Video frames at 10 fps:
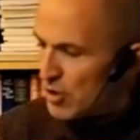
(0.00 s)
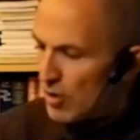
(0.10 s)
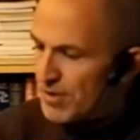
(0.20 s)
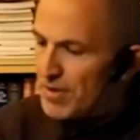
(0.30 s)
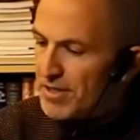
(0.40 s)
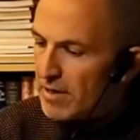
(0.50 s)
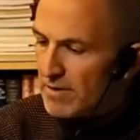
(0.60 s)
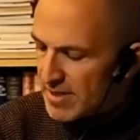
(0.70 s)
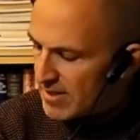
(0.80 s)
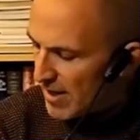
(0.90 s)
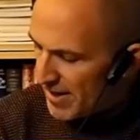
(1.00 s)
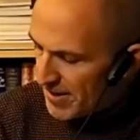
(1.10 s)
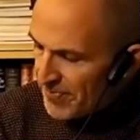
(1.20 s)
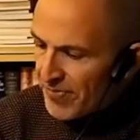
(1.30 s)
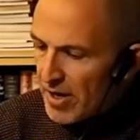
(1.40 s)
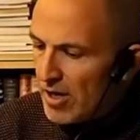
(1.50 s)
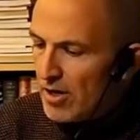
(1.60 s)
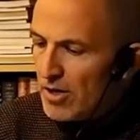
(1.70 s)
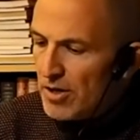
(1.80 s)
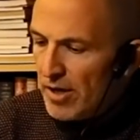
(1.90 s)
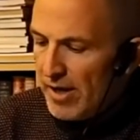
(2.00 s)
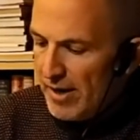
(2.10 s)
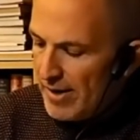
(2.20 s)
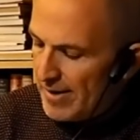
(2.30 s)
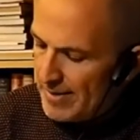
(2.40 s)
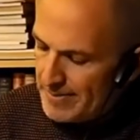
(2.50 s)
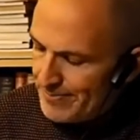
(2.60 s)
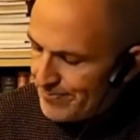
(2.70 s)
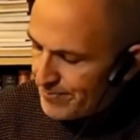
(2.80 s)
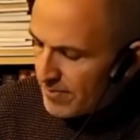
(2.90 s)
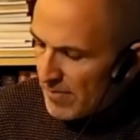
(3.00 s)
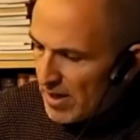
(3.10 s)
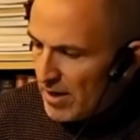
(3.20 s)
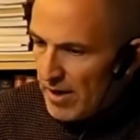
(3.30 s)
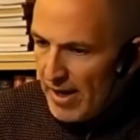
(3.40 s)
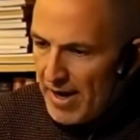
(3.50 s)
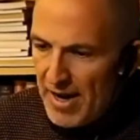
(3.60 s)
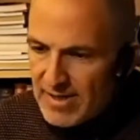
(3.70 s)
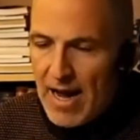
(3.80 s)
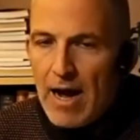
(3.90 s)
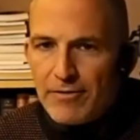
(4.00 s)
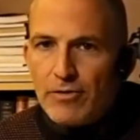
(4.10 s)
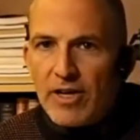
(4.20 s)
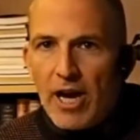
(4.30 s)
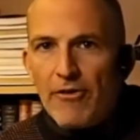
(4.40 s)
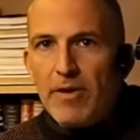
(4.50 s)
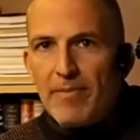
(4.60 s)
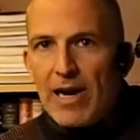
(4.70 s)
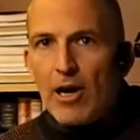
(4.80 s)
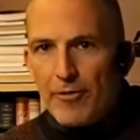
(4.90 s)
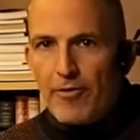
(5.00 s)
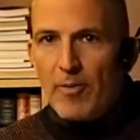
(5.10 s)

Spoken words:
goes on the diluent side, and as I have to carry bailout for